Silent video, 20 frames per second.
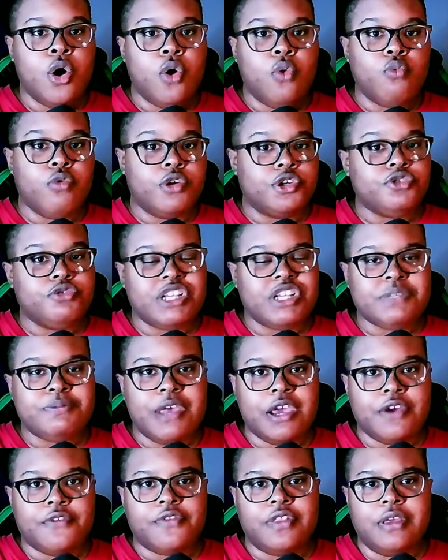what you
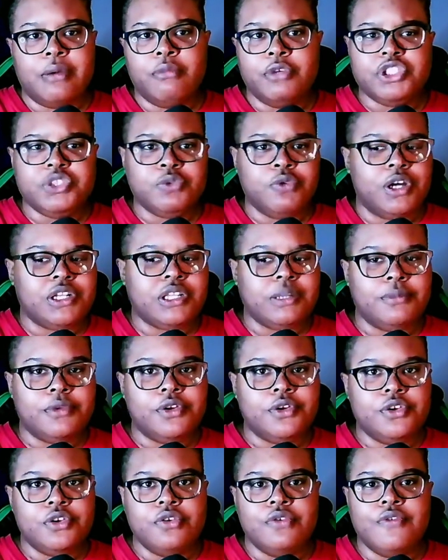expect from them, what you want them to
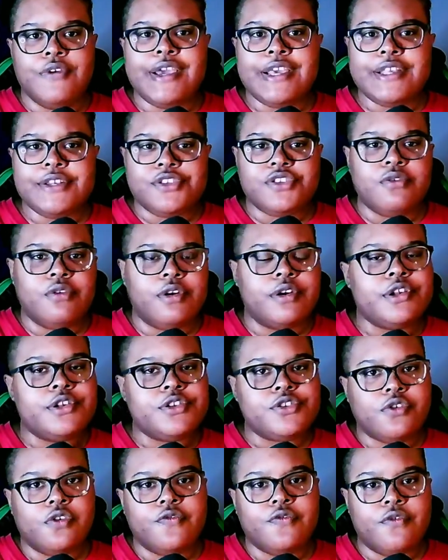do, and so on and
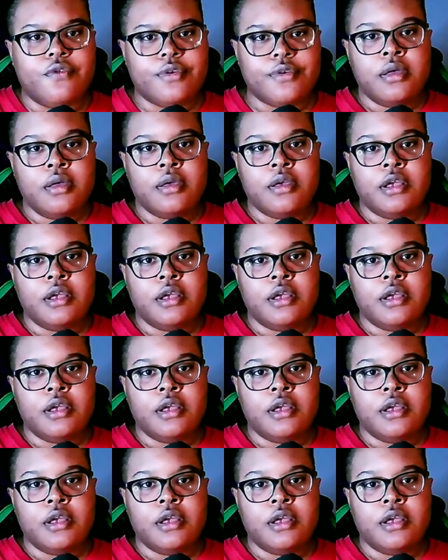so forth.